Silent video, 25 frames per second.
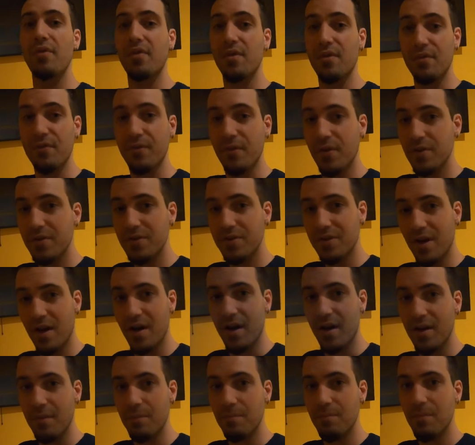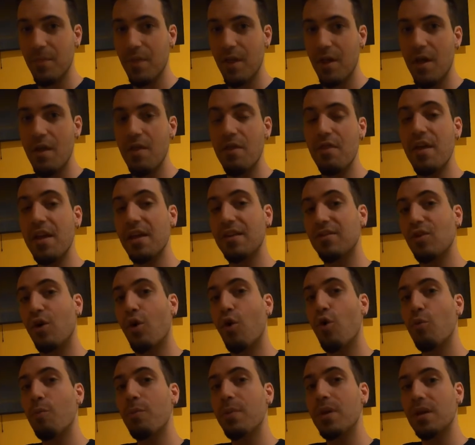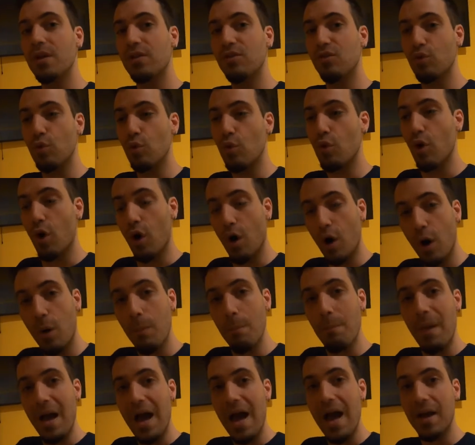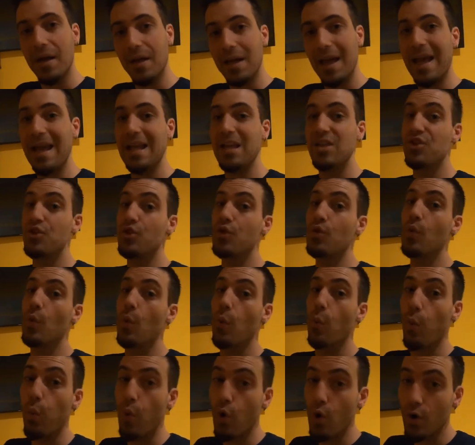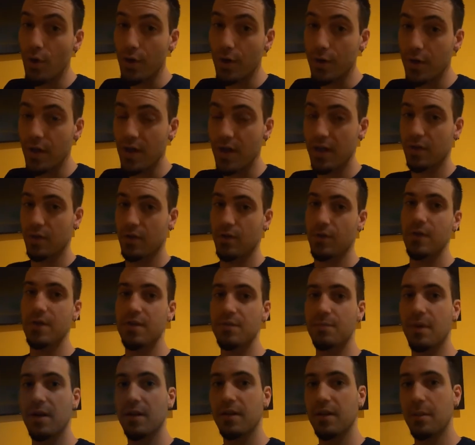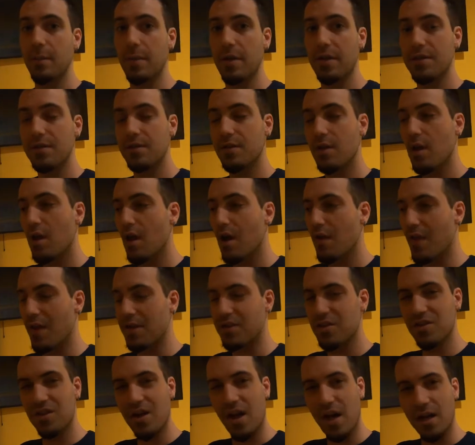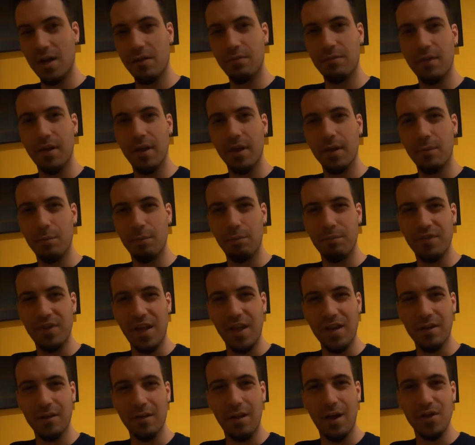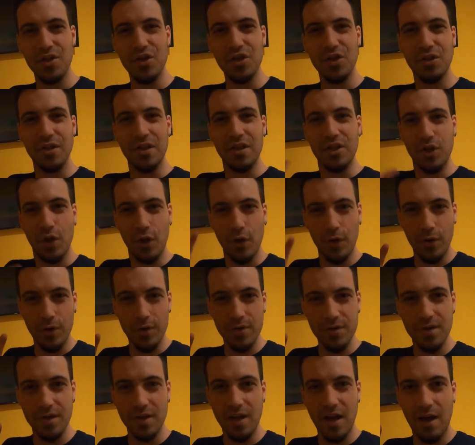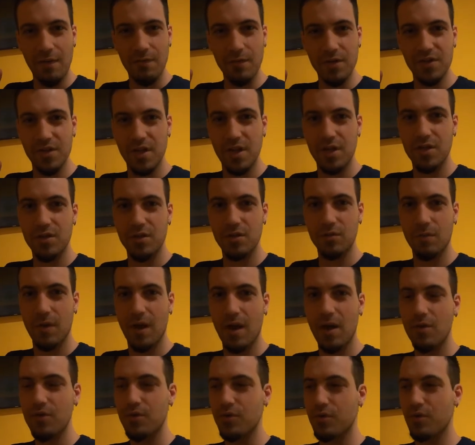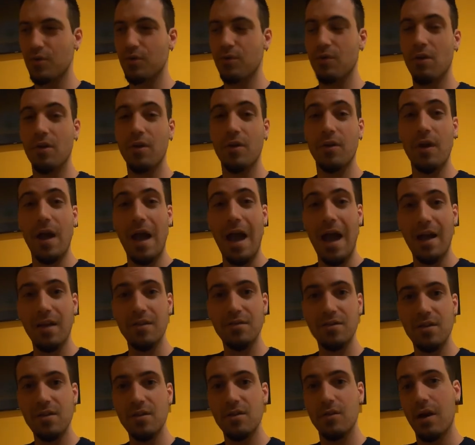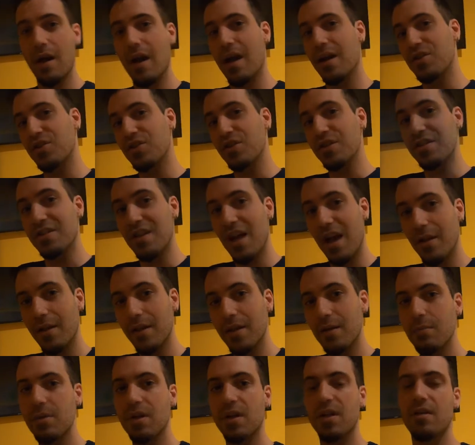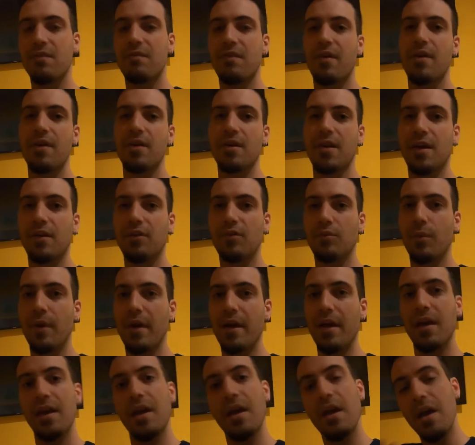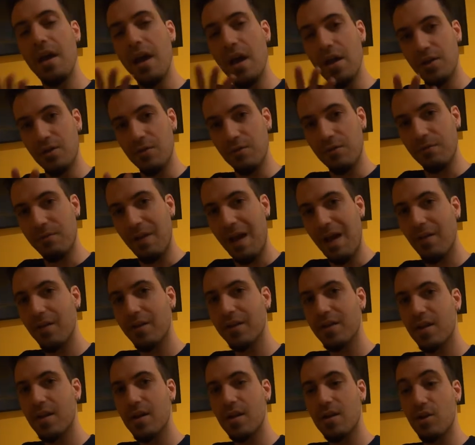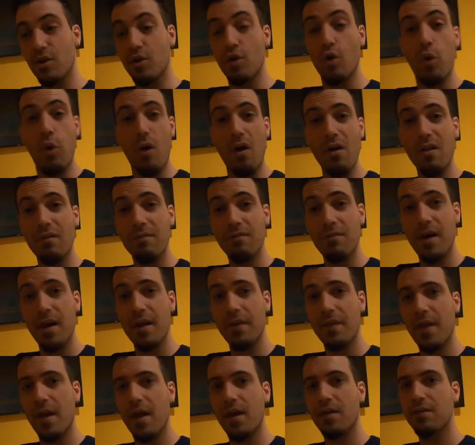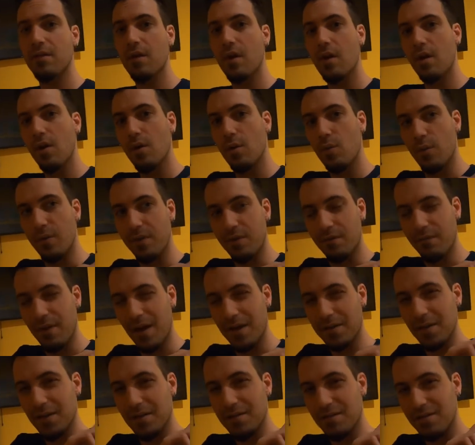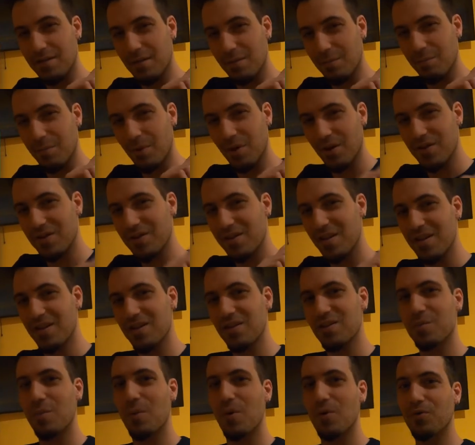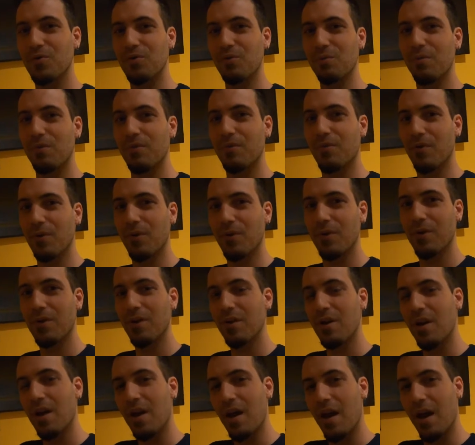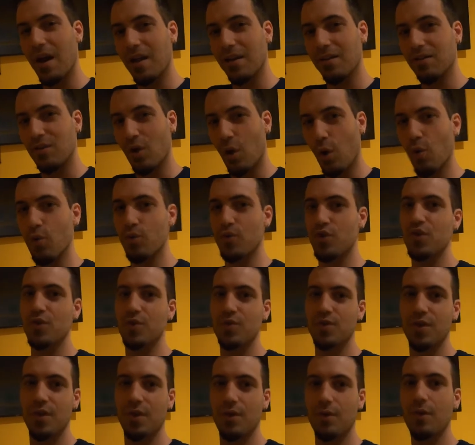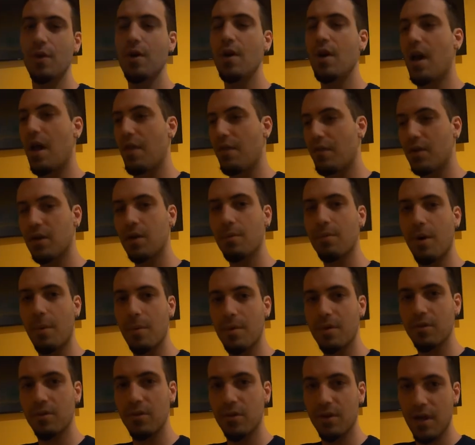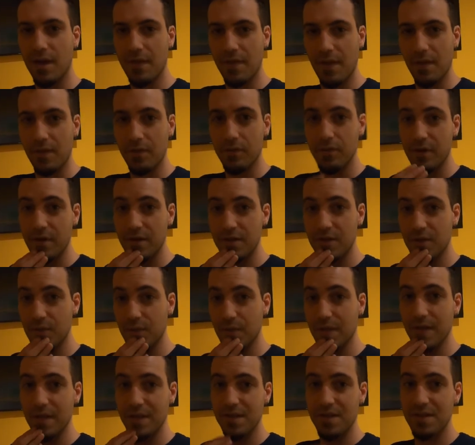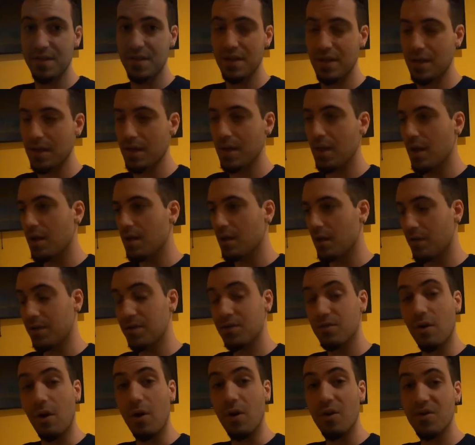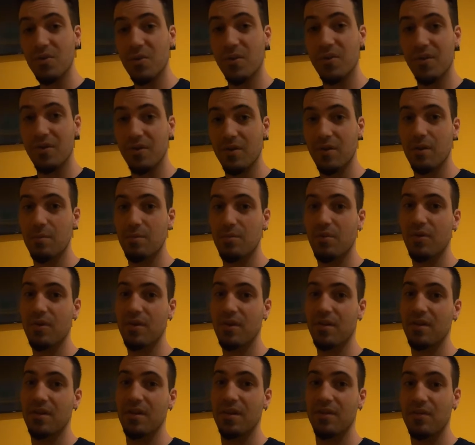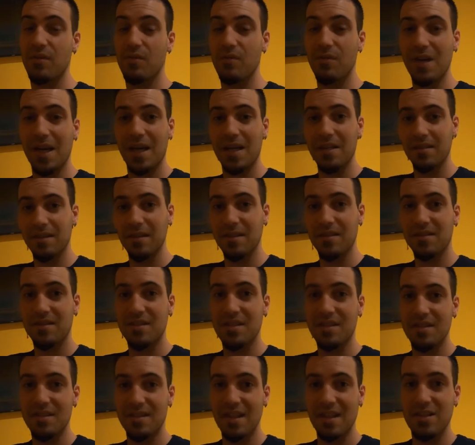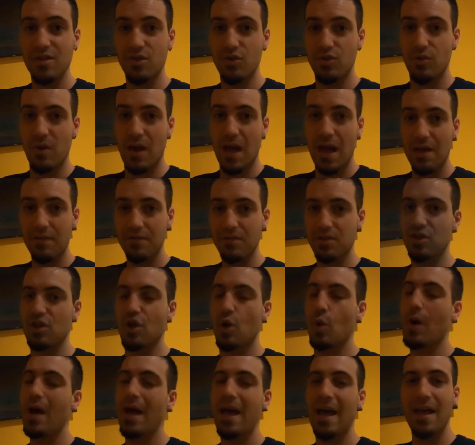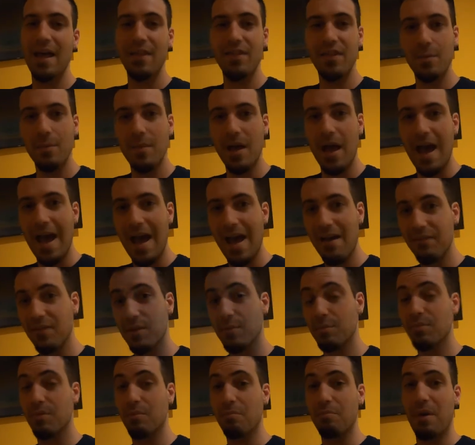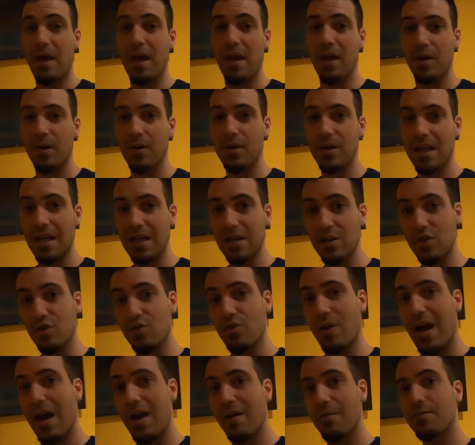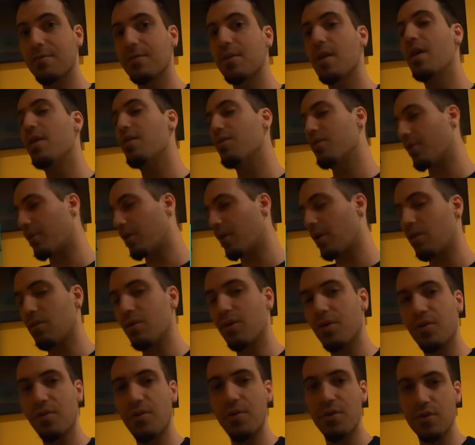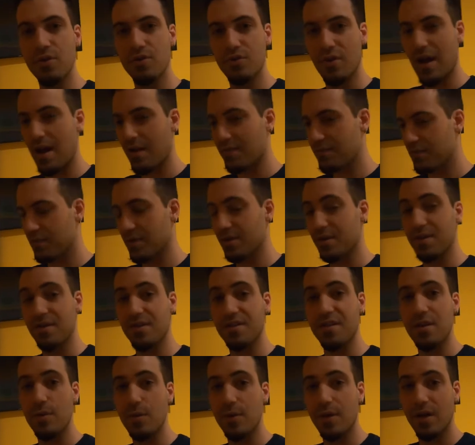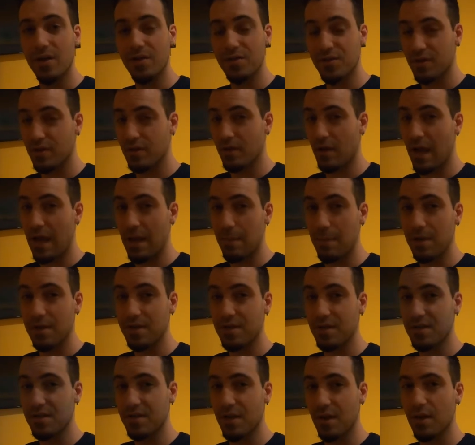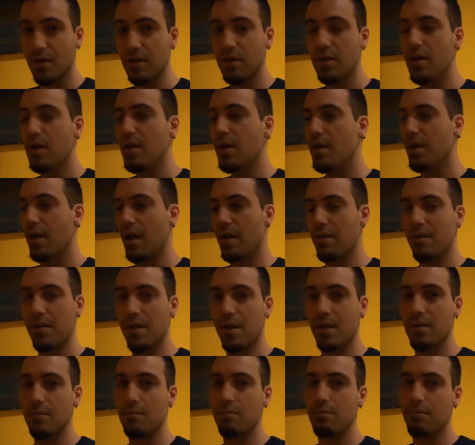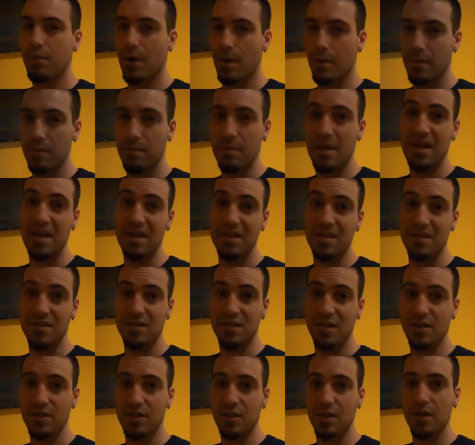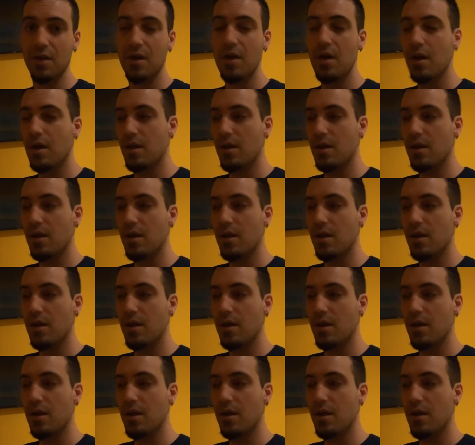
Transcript: the first time, they told me to call back and you would increase my limits. That just kind of like psychologically turns the conversation around. You're no longer asking, you're actually telling, but in a very nice way. And you're validating, you're qualifying that with the fact that the person that you spoke to before had told you so. And they're going to probably look in that little history and see. Now, this is also another important thing. If you've got listings in drafts, go ahead and have them prepared in drafts. They're going to look through your drafts. They're going to see what else you're aiming to sell and then probably make a decision.